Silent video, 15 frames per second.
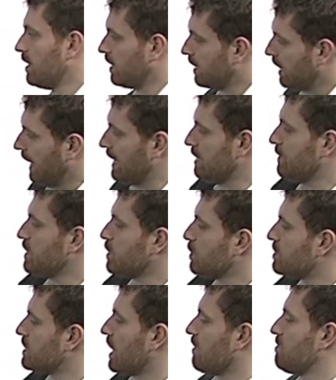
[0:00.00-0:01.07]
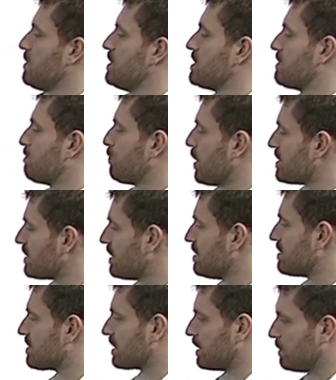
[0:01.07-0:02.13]
Individuals, governments, presidents,
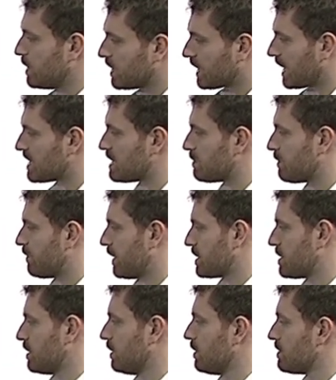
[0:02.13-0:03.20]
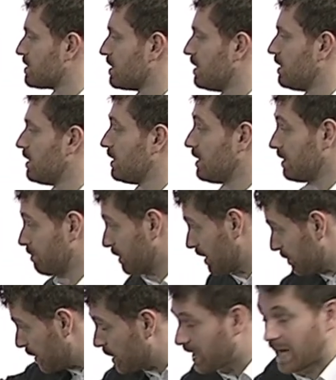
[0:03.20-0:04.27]
communications professionals
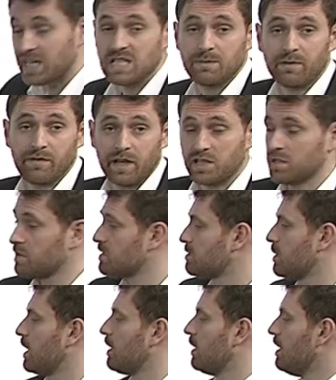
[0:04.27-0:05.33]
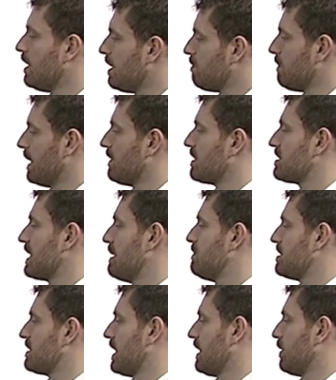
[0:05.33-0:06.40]
as well, make the same
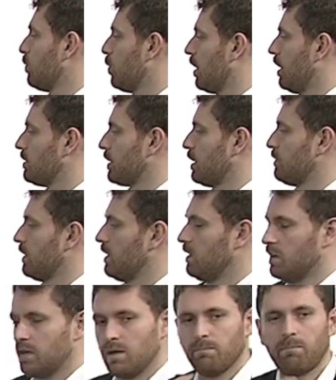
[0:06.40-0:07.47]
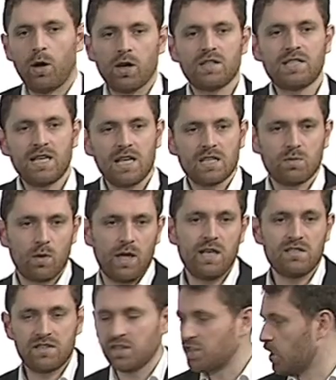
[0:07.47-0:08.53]
mistake the world over. Policy is what is
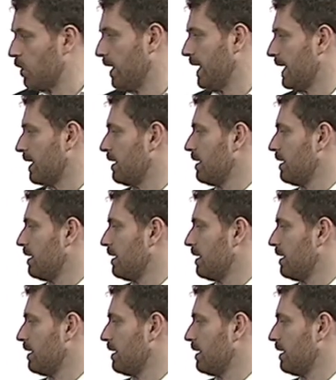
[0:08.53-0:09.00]
the doing,